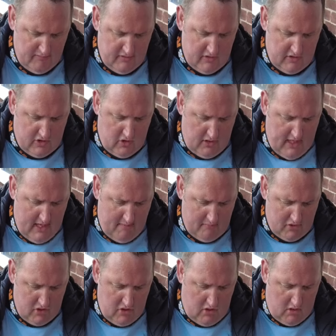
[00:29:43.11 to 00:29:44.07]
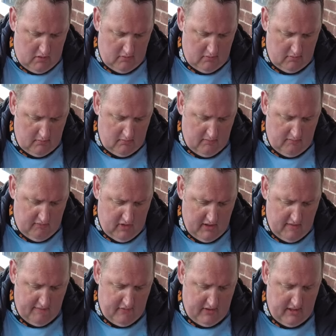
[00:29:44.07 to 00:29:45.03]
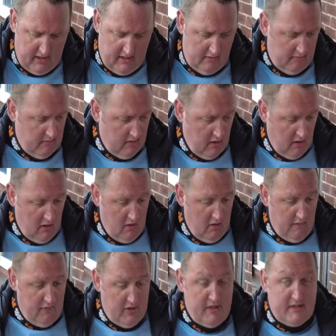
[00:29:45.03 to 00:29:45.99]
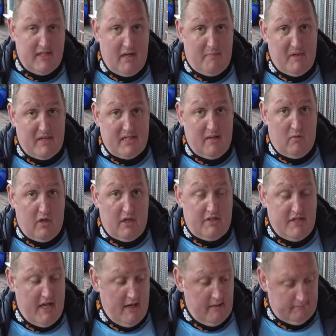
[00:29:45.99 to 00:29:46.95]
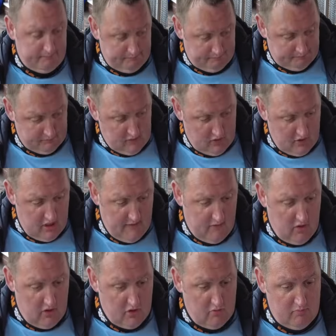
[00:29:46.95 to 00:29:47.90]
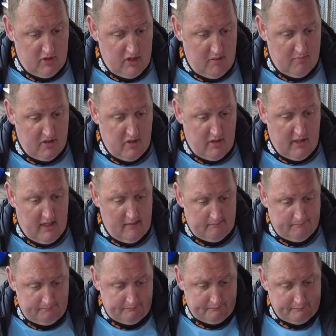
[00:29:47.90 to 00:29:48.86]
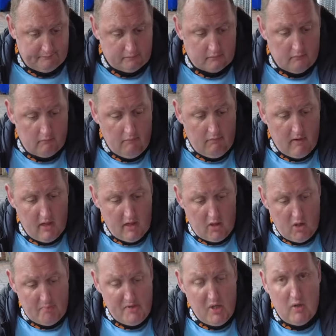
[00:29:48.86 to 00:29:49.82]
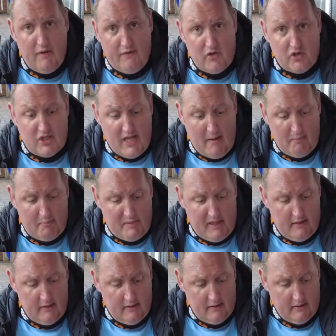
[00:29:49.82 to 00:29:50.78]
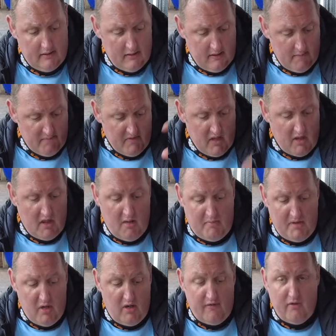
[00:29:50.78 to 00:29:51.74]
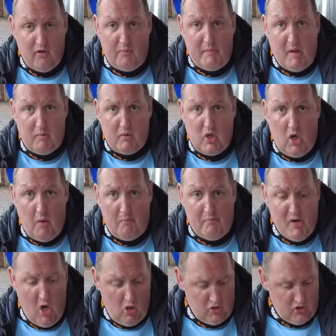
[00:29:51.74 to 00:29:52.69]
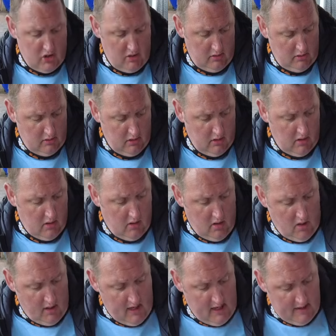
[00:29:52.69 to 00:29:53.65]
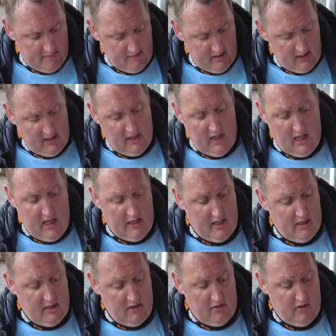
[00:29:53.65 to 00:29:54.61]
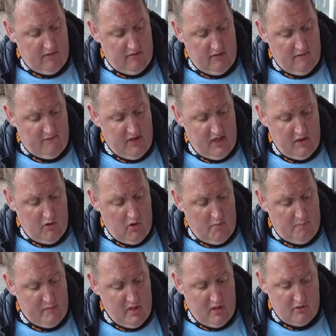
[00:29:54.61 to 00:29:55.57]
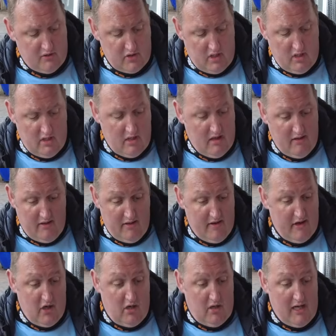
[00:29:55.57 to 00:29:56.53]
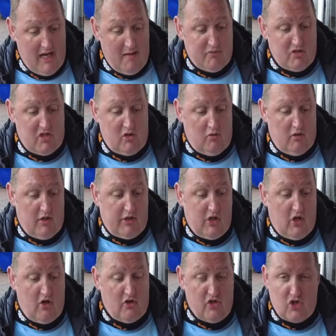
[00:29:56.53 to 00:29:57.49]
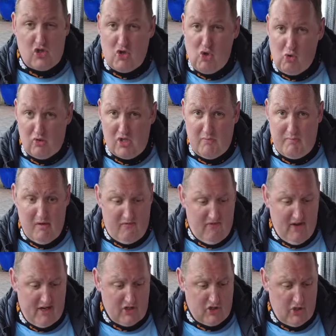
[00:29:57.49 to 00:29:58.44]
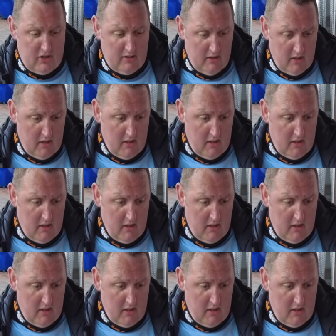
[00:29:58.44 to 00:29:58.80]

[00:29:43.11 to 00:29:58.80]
So yeah, so for a tapas, it was a tenner. So you've got some chips on here. You've got beautiful scampi. The beautiful popcorn prawns. Alright. And then the phyllo prawns. They're all absolutely gorgeous, cooked to perfection.